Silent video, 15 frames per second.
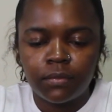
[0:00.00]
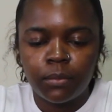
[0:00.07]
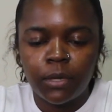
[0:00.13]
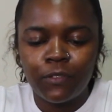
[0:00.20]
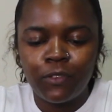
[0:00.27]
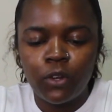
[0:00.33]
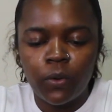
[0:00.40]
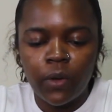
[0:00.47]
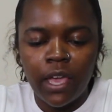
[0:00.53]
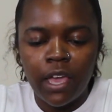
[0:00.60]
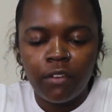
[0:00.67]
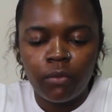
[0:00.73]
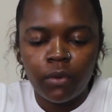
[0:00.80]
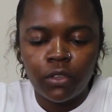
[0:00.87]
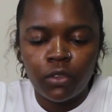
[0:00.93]
But if you don't
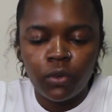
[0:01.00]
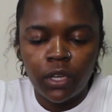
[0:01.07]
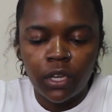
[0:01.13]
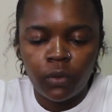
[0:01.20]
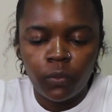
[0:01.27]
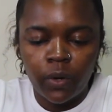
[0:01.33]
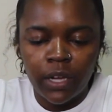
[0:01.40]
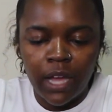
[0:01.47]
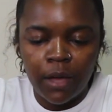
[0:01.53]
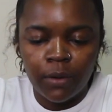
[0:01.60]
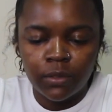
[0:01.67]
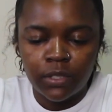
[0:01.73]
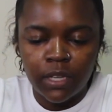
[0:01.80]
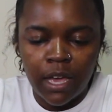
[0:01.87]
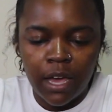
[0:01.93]
have one, you can work
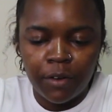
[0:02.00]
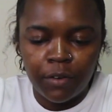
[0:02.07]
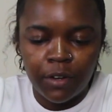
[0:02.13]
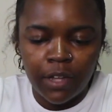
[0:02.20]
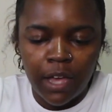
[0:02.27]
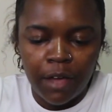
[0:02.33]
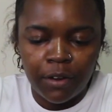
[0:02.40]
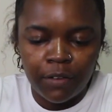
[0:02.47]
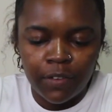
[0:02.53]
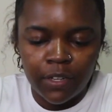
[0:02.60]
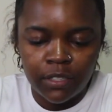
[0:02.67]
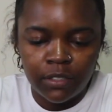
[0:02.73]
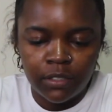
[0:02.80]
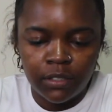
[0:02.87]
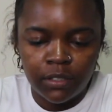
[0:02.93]
out of
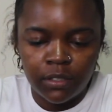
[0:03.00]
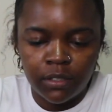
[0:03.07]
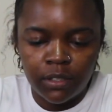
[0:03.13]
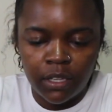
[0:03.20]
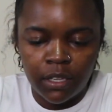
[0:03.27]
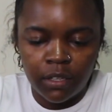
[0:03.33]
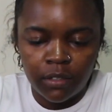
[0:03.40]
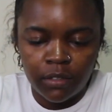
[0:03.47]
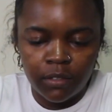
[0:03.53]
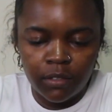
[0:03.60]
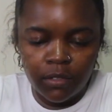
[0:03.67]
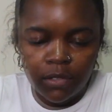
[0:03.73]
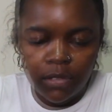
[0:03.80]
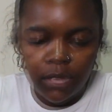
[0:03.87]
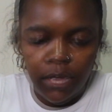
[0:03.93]
this thing.
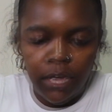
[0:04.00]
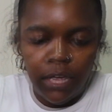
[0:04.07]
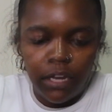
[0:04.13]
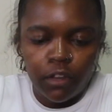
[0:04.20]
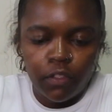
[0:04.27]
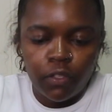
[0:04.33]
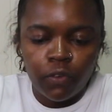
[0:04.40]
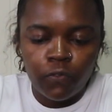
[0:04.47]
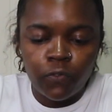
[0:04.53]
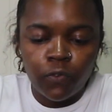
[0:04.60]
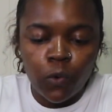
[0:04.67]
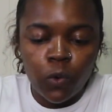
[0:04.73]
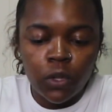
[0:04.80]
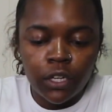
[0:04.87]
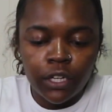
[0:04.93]
And the
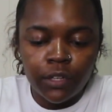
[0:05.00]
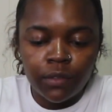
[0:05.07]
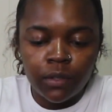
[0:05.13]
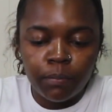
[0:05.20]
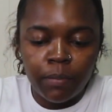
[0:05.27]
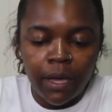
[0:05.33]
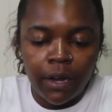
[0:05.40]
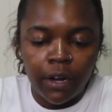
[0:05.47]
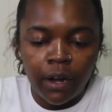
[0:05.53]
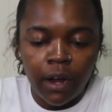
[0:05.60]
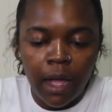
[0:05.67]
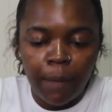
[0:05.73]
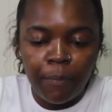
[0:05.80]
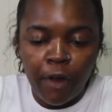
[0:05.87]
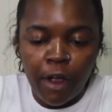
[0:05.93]
fuller, the
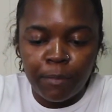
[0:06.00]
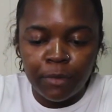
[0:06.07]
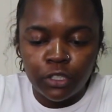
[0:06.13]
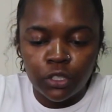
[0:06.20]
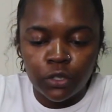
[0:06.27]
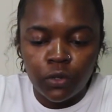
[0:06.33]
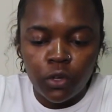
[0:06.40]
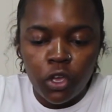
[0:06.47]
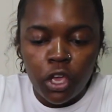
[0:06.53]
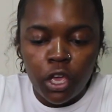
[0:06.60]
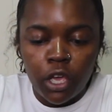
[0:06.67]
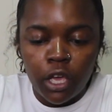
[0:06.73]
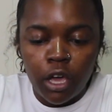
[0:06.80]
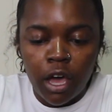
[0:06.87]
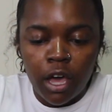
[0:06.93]
better. I promise you.
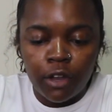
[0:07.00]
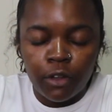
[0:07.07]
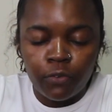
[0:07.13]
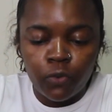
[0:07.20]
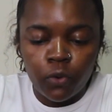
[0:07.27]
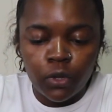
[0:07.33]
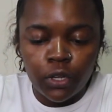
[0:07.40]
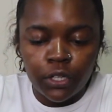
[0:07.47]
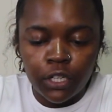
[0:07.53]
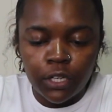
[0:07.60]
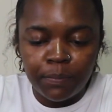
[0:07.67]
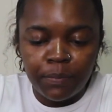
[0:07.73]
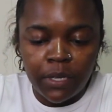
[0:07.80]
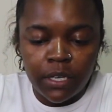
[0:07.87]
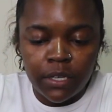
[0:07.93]
The fuller
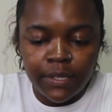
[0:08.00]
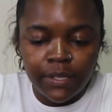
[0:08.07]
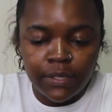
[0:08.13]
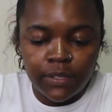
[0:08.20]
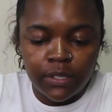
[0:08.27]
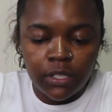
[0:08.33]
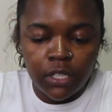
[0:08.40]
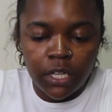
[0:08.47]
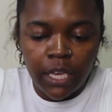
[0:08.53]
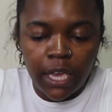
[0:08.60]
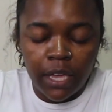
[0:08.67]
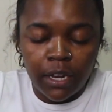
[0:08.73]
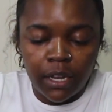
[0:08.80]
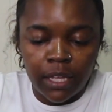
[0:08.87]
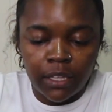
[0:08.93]
your beads, your
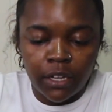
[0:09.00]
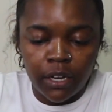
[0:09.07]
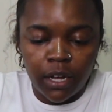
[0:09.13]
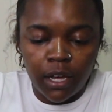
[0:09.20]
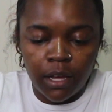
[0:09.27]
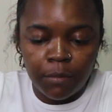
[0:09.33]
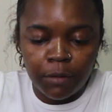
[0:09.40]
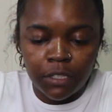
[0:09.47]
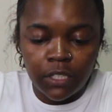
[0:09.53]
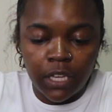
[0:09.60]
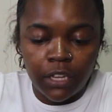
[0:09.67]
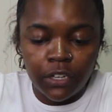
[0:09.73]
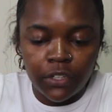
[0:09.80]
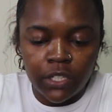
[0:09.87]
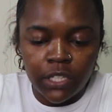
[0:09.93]

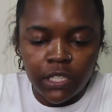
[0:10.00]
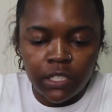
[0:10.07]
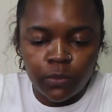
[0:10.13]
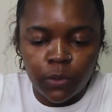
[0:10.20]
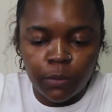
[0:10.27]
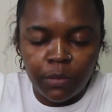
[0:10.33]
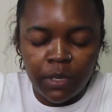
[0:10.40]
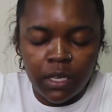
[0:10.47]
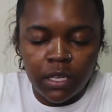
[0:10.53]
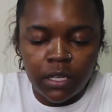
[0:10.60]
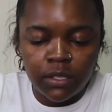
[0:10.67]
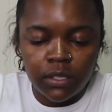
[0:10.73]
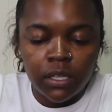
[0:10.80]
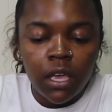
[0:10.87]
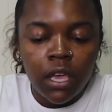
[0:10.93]
container is with
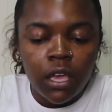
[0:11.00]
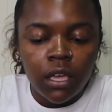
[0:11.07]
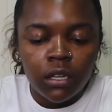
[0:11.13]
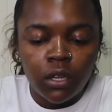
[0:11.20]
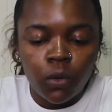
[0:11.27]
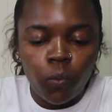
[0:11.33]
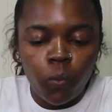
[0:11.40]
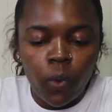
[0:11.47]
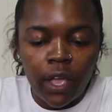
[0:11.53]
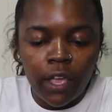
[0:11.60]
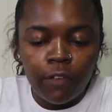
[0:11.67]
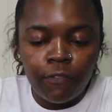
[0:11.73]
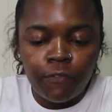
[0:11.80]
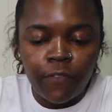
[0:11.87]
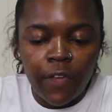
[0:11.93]
beads, the
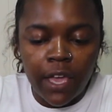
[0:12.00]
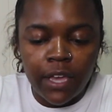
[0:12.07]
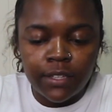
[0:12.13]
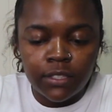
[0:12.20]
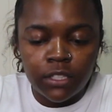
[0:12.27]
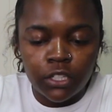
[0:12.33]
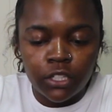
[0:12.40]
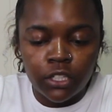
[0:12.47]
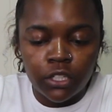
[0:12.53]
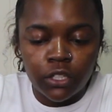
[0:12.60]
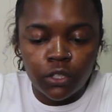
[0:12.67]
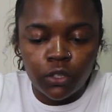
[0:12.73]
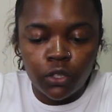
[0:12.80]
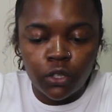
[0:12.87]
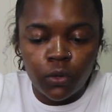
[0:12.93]
way faster
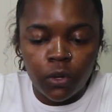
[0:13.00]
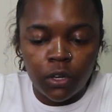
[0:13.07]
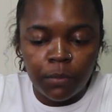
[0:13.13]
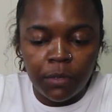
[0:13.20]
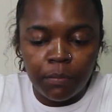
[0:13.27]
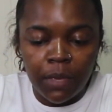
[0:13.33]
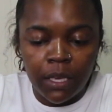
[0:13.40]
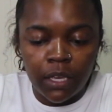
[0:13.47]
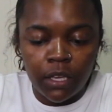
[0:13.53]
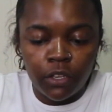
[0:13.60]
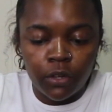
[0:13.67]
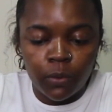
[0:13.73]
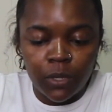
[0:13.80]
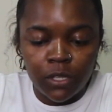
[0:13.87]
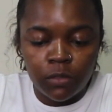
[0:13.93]
you're going to be making
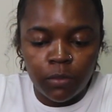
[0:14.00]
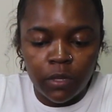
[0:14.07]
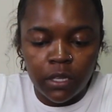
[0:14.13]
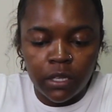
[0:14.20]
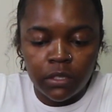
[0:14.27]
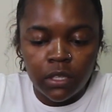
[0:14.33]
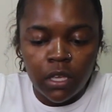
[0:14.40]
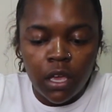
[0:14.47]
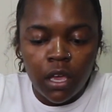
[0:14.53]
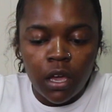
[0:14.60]
your waist beads.